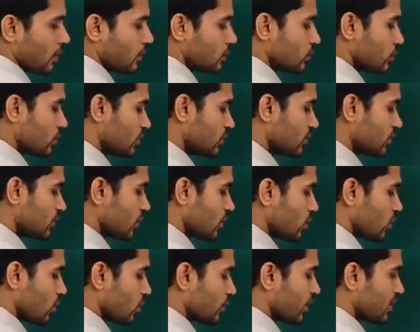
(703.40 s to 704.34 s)
So, this is a
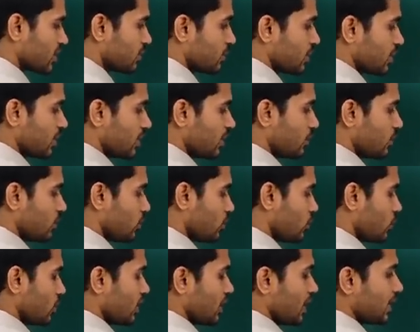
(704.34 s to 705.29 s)
convex mirror you all
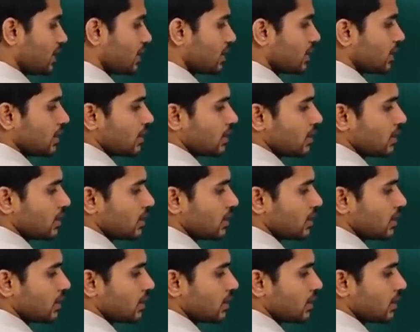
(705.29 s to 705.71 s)
know that.